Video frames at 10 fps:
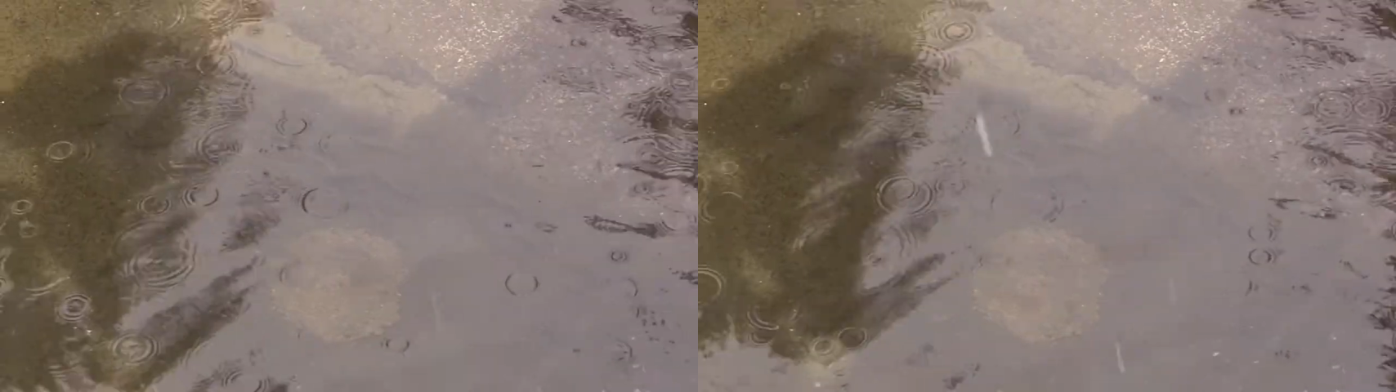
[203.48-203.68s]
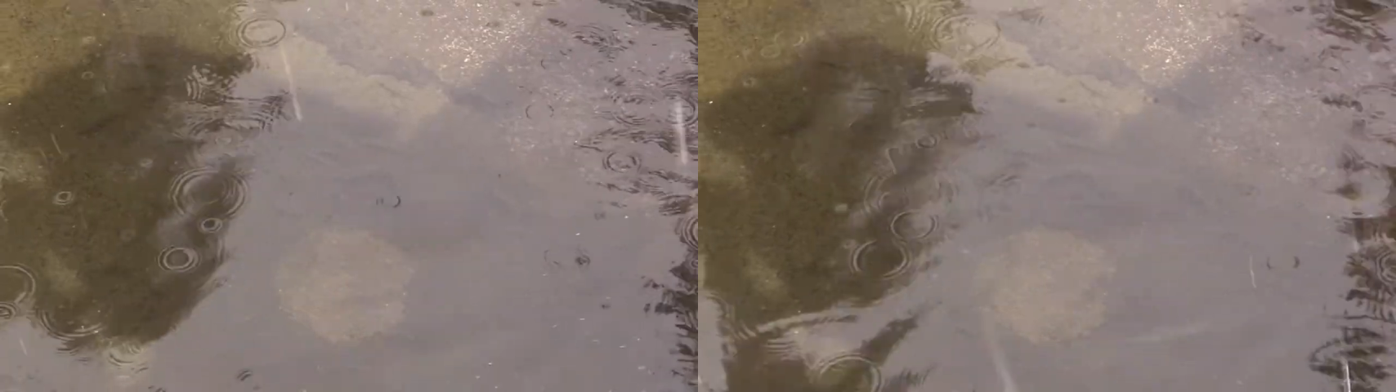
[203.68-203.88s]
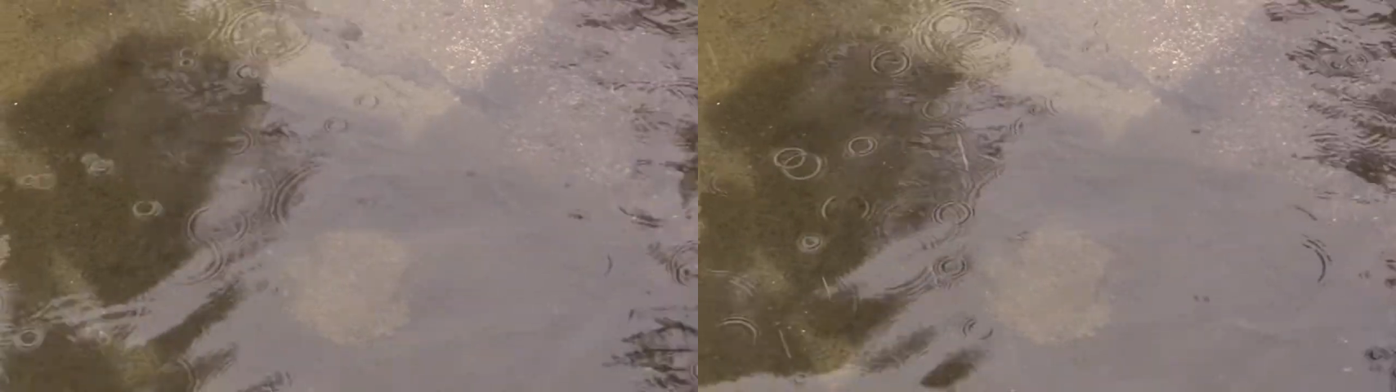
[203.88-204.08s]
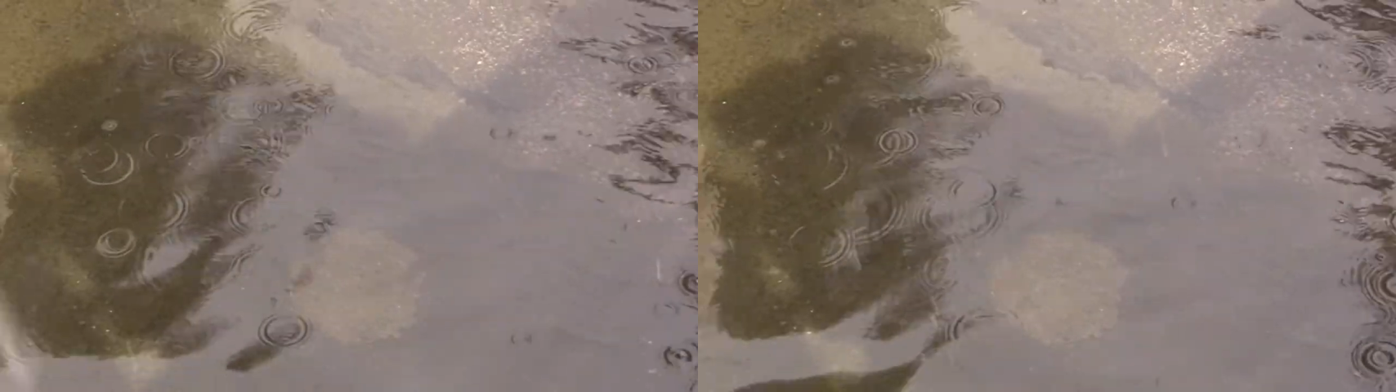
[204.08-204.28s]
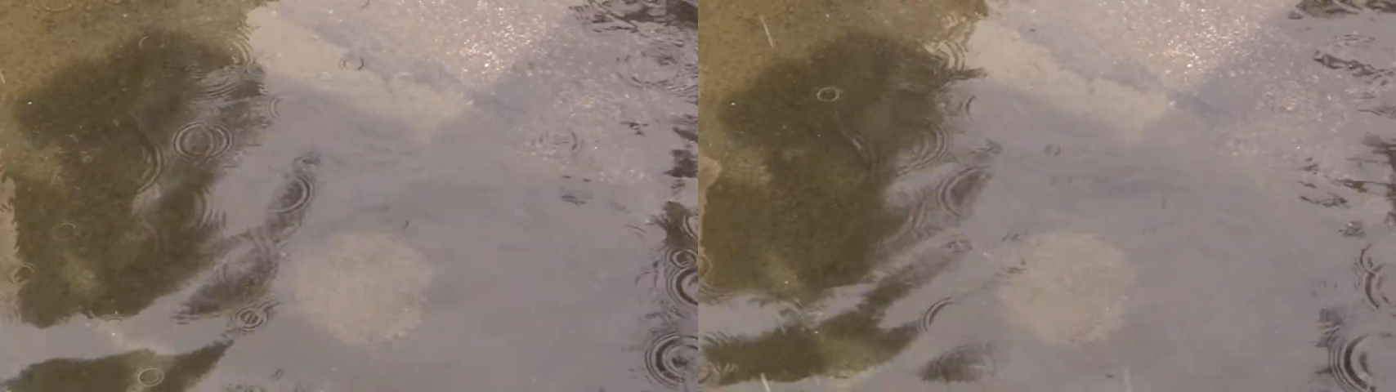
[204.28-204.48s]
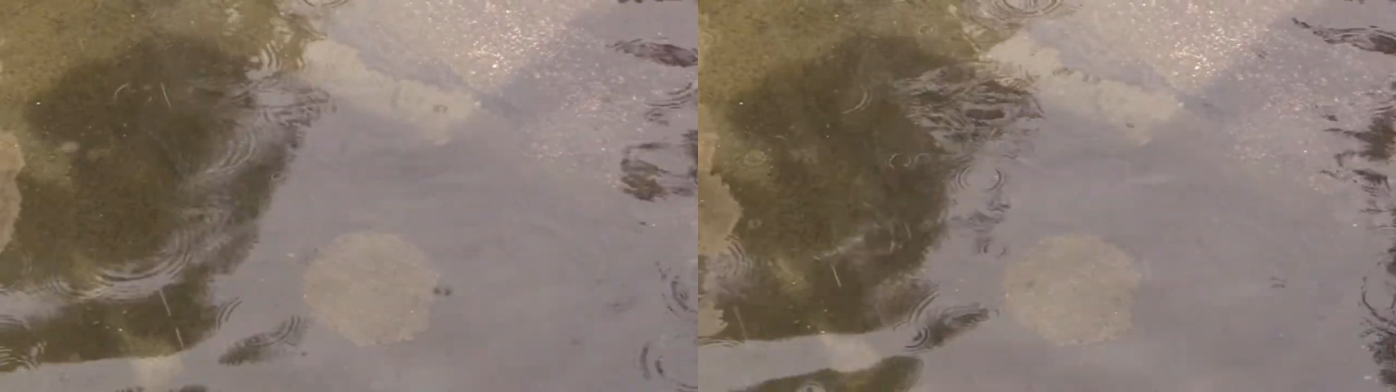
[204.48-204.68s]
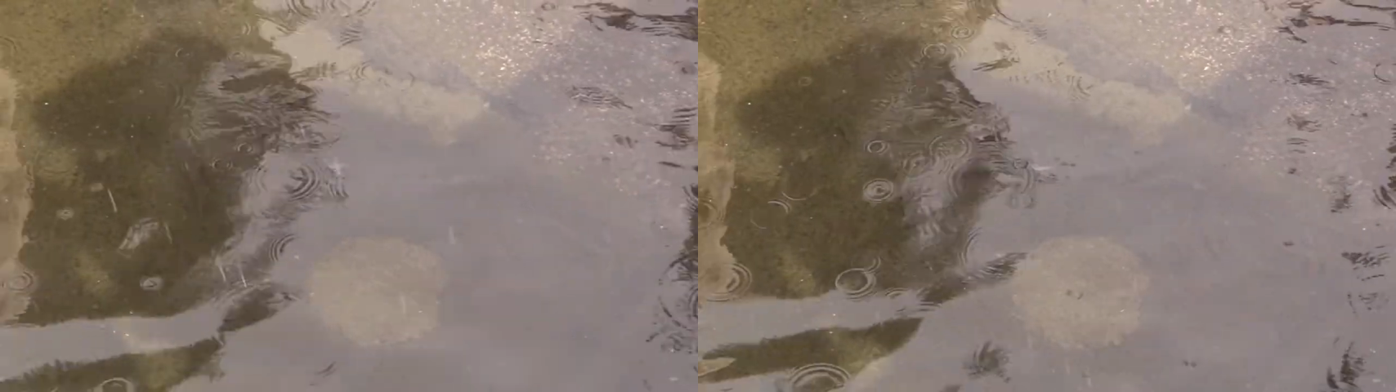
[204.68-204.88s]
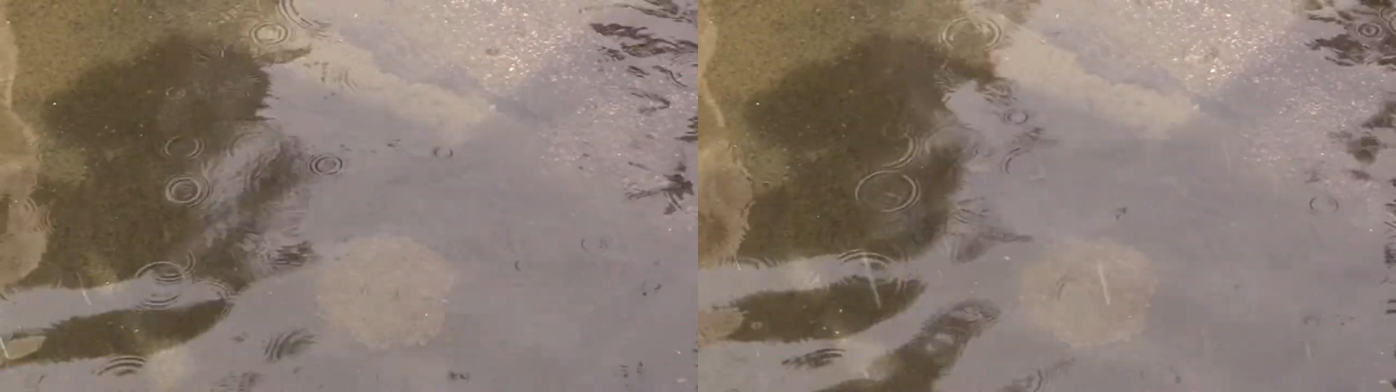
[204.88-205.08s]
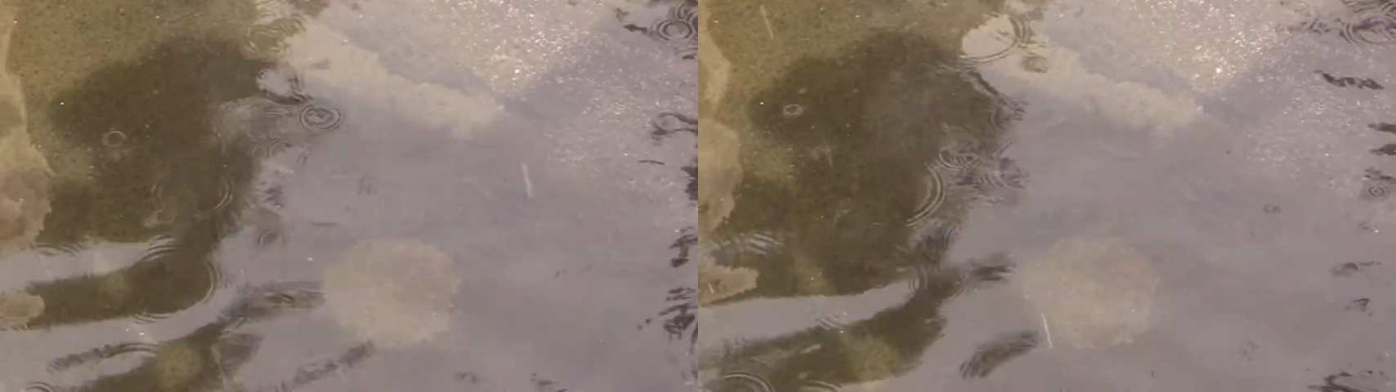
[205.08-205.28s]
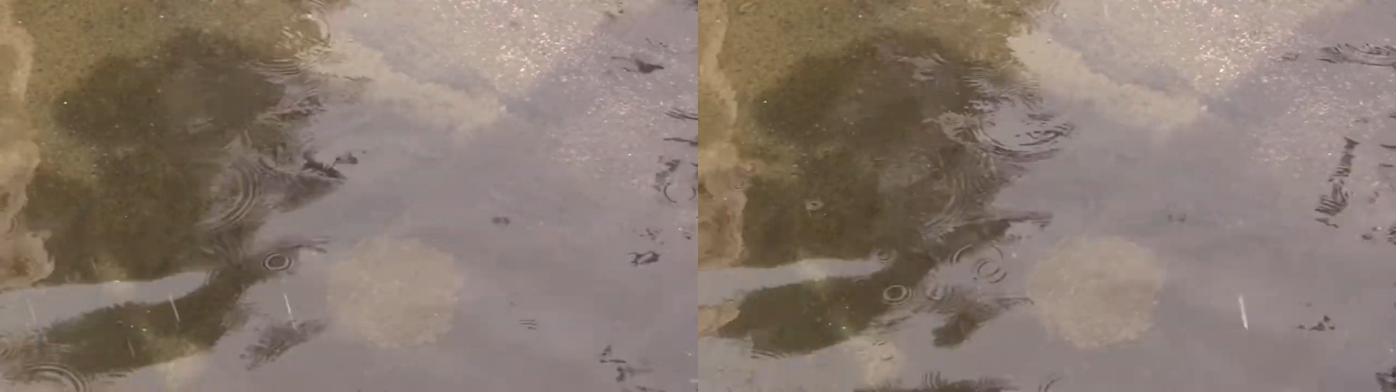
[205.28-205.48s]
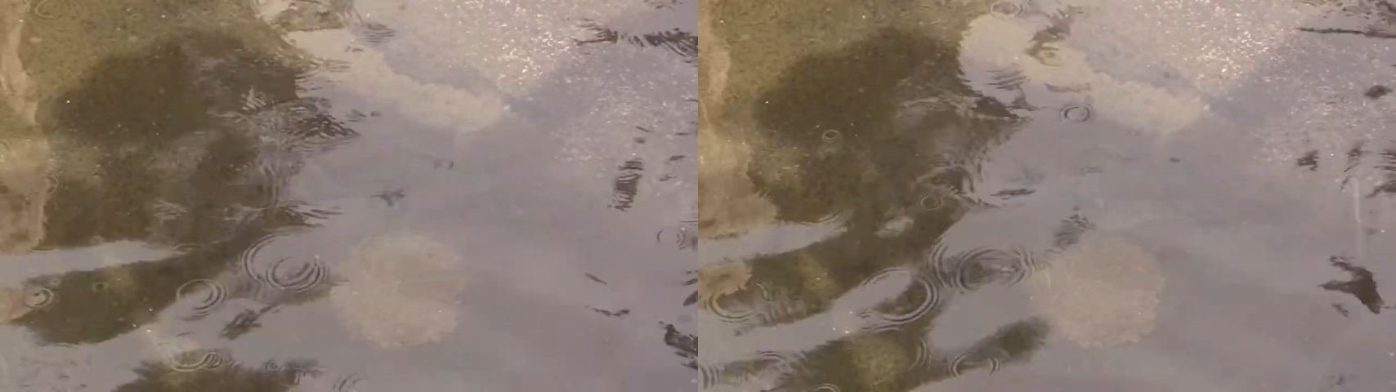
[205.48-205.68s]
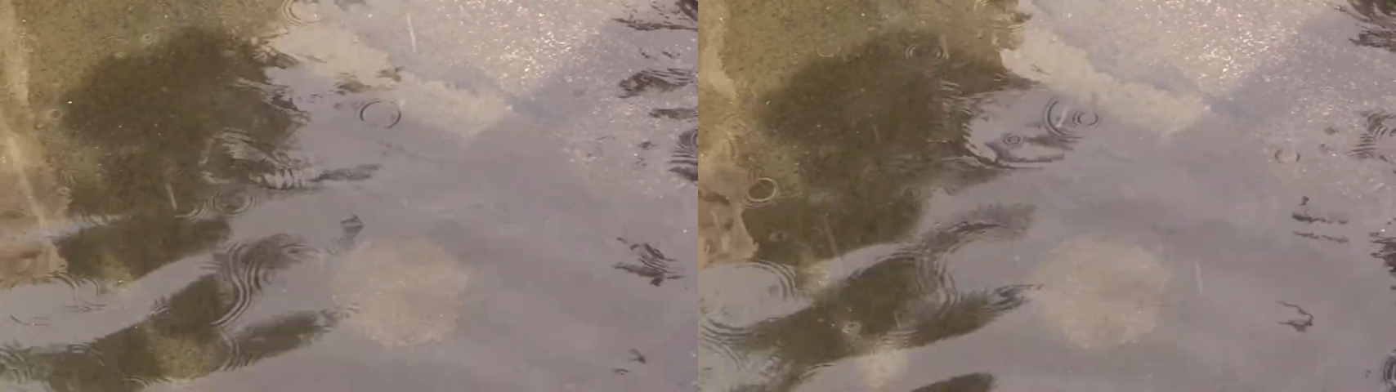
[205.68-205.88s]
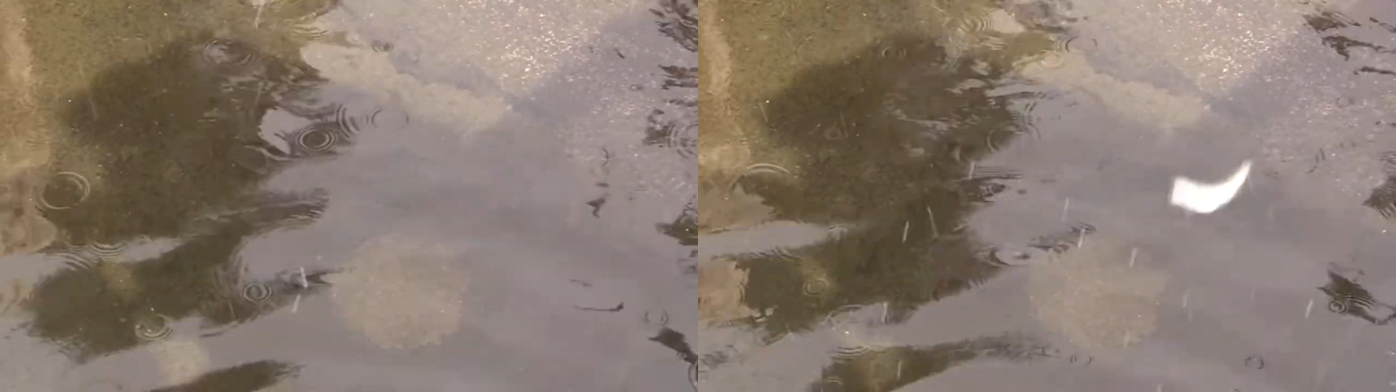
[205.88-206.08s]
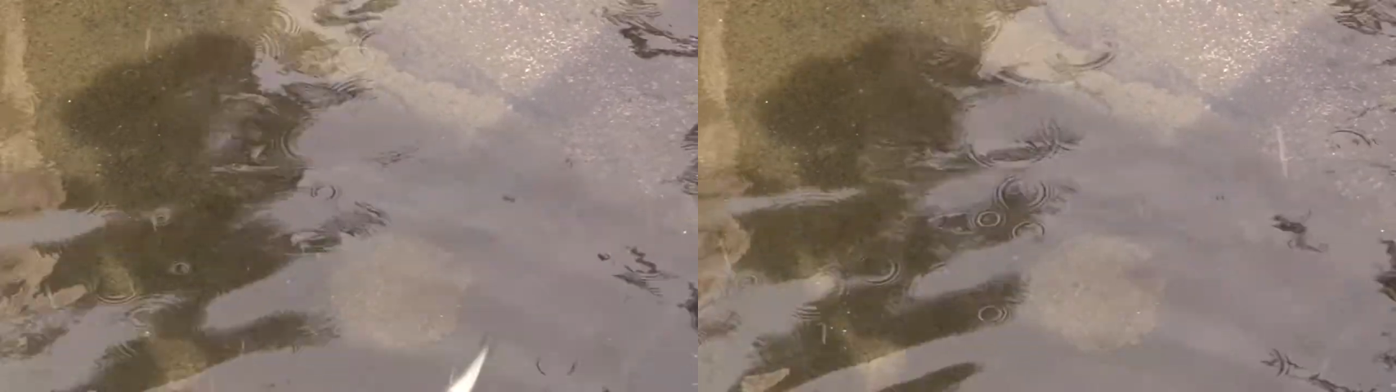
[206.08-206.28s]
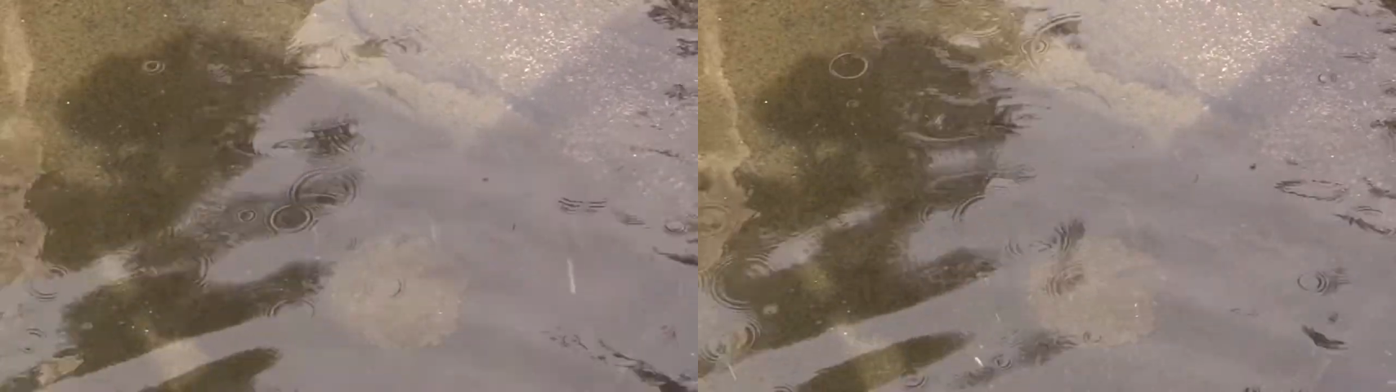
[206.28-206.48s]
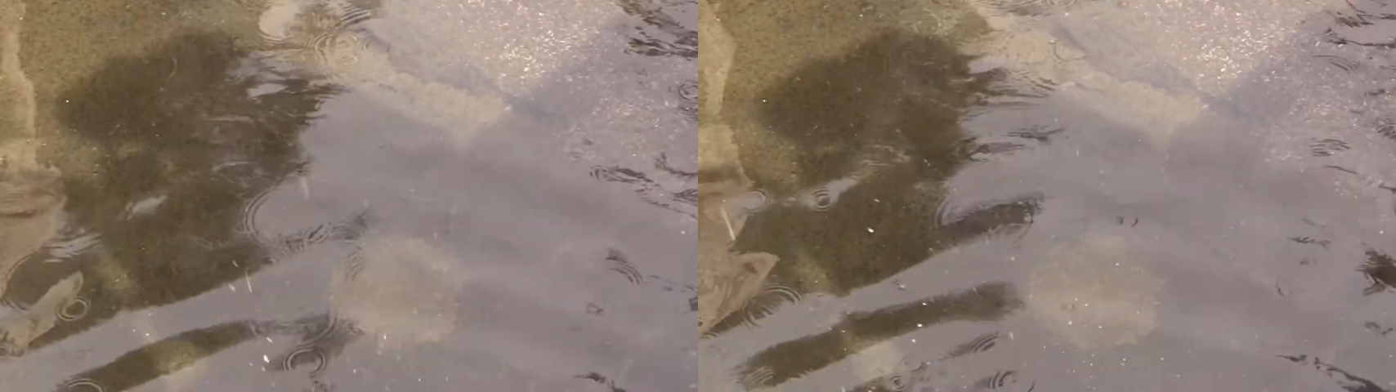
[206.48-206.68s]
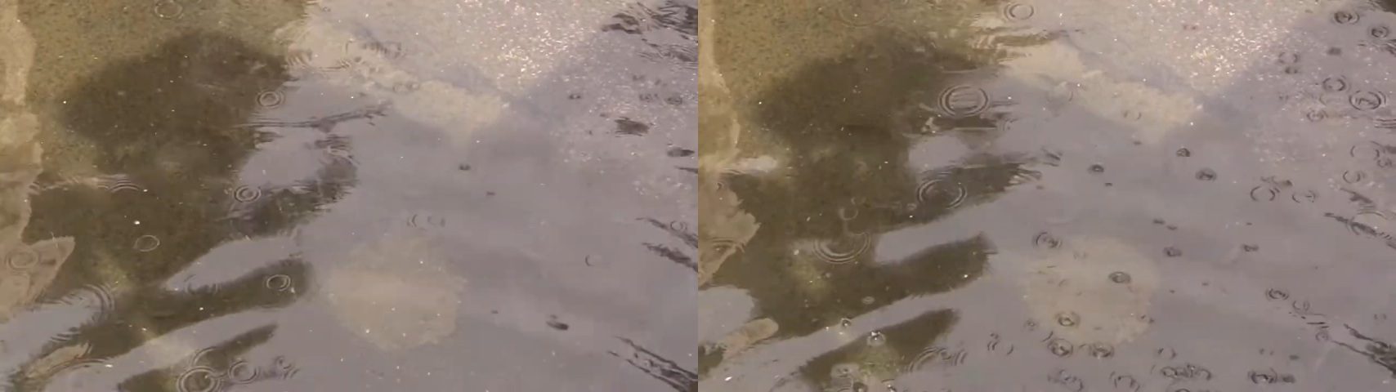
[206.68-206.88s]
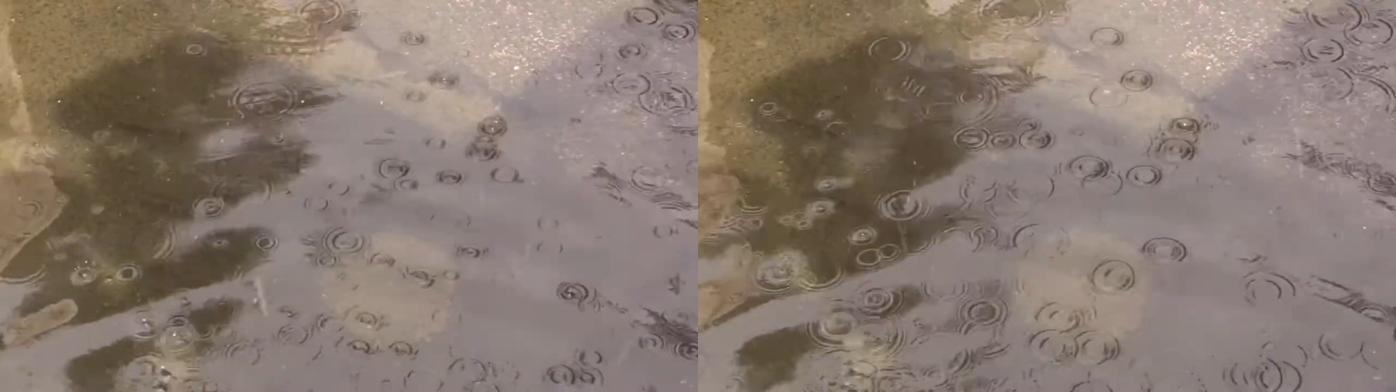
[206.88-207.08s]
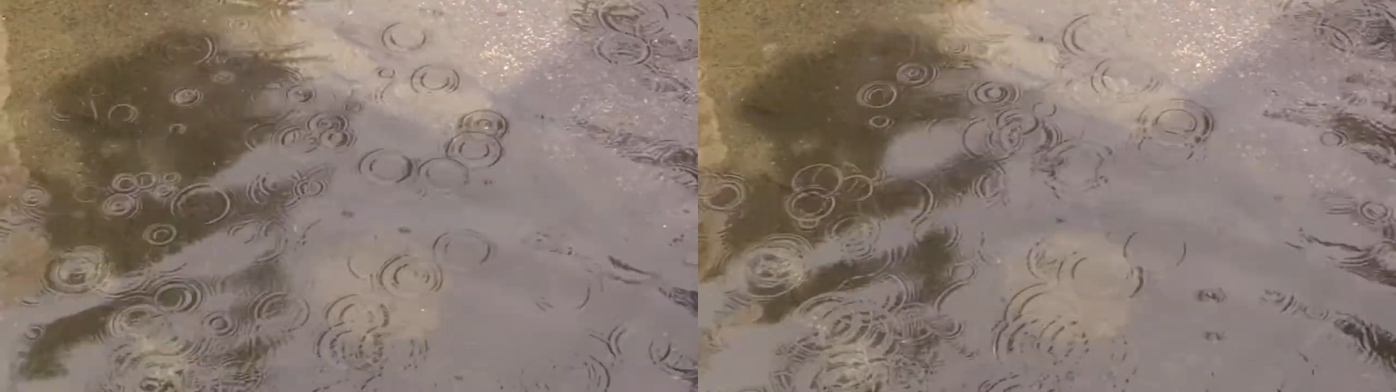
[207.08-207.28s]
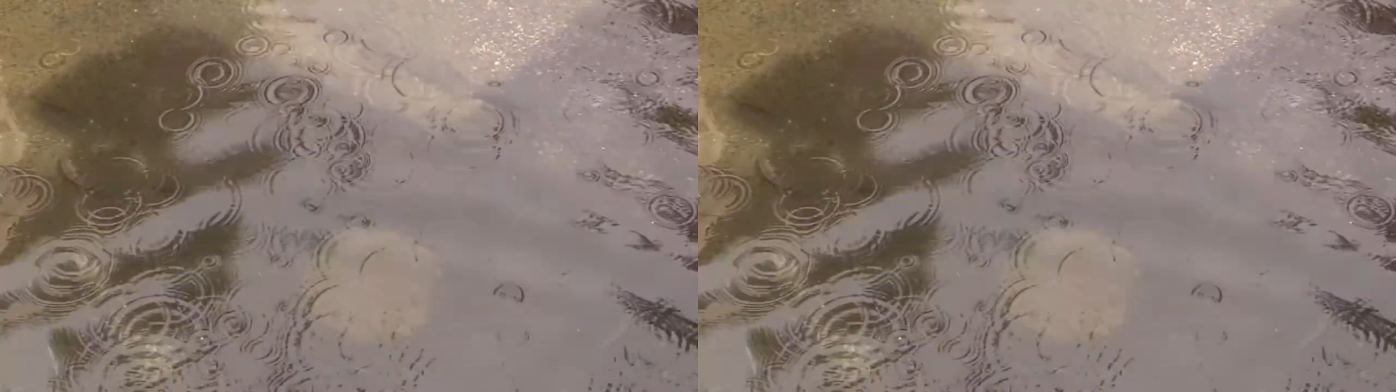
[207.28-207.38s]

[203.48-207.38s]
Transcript: Nobody's mouth can be seen.